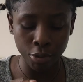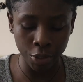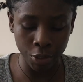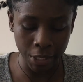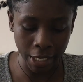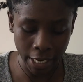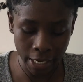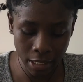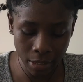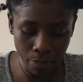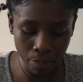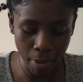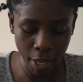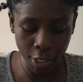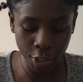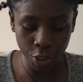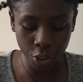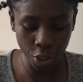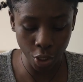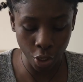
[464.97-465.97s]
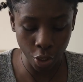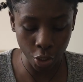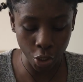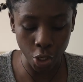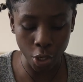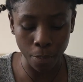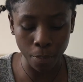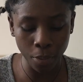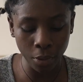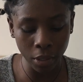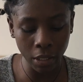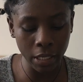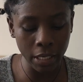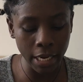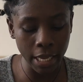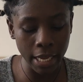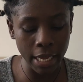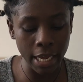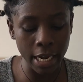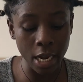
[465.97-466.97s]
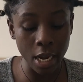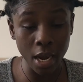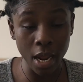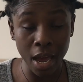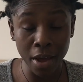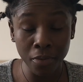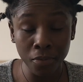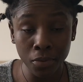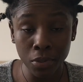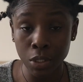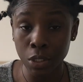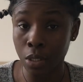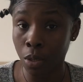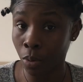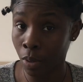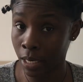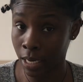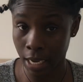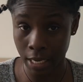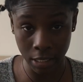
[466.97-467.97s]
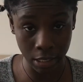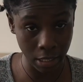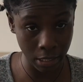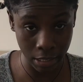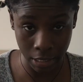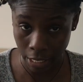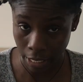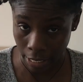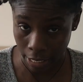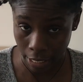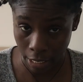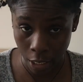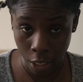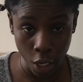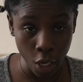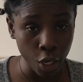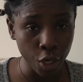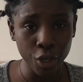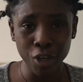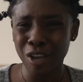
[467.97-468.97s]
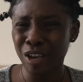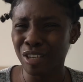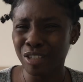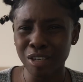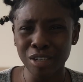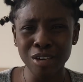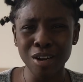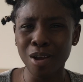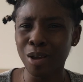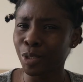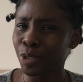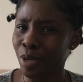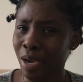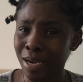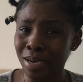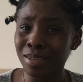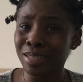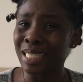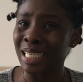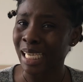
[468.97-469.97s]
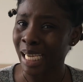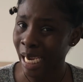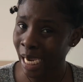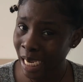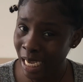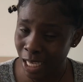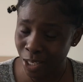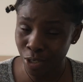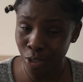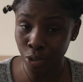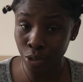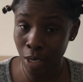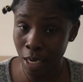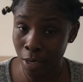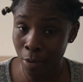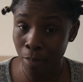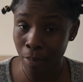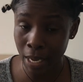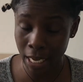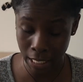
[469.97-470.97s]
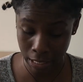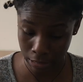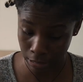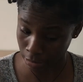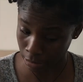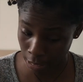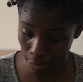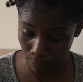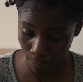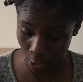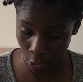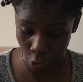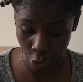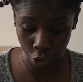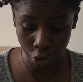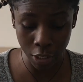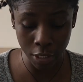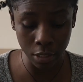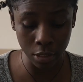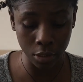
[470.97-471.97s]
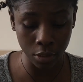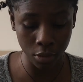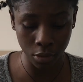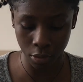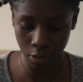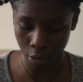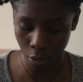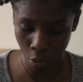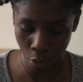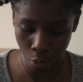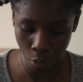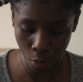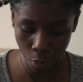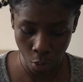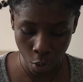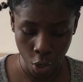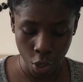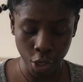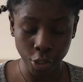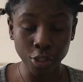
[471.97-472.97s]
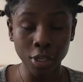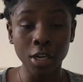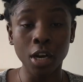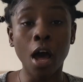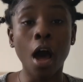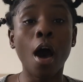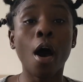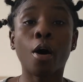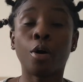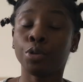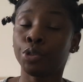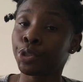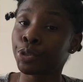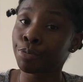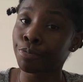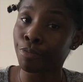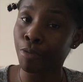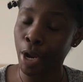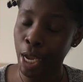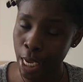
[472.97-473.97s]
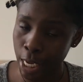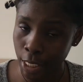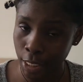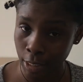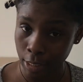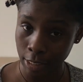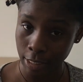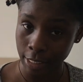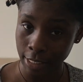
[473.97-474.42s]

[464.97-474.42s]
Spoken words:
Just make sure you're pulling it enough so it doesn't tear. Because you're not trying to tear it, you're trying to make a seam here. You're trying to sew, you're trying to alterate.